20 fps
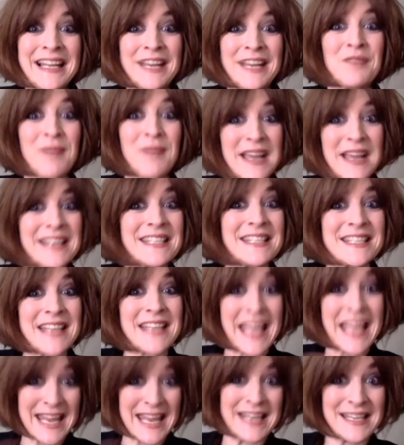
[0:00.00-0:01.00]
like invite
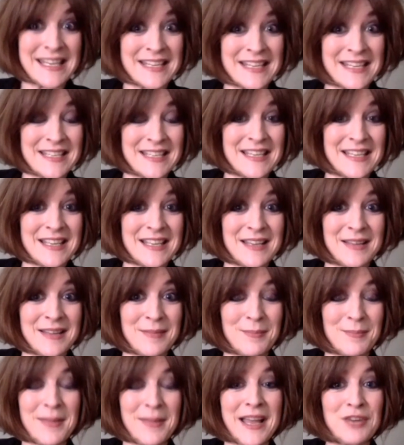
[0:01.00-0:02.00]
in
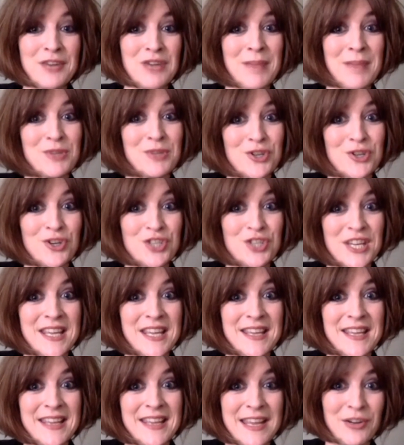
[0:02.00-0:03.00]
my
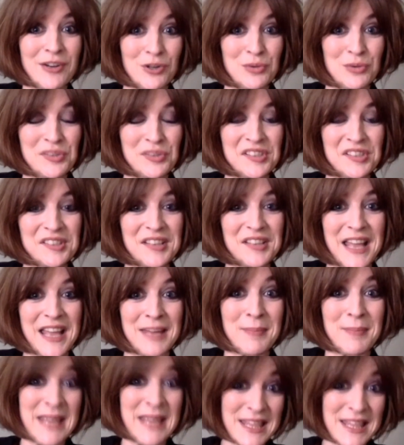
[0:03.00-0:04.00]
dramaturgy heroes
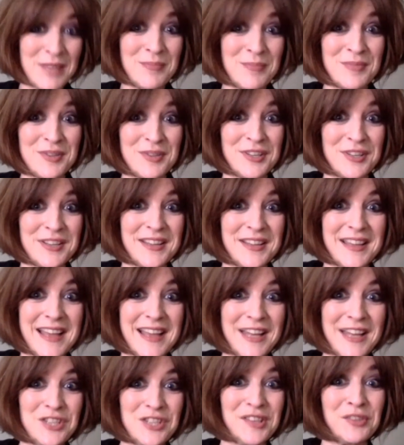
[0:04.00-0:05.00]
and meet them
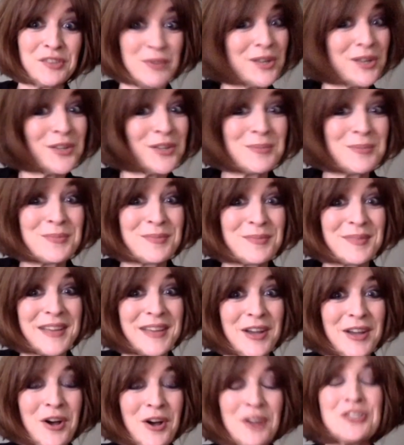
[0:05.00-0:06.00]
and just grill them
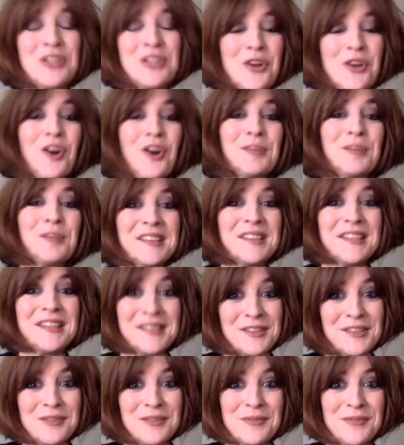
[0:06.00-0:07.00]
under the
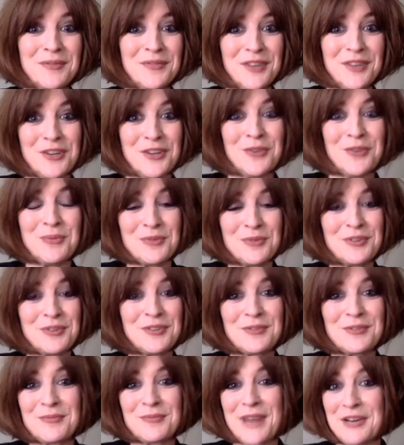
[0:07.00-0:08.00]
auspices of, you know,
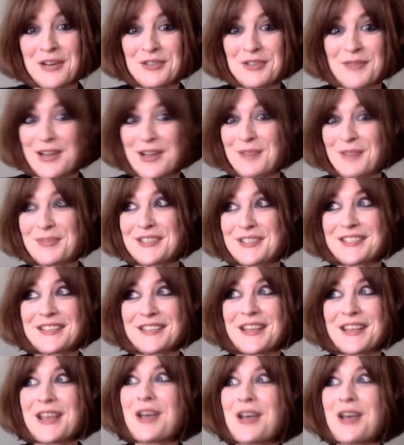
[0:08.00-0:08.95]
development.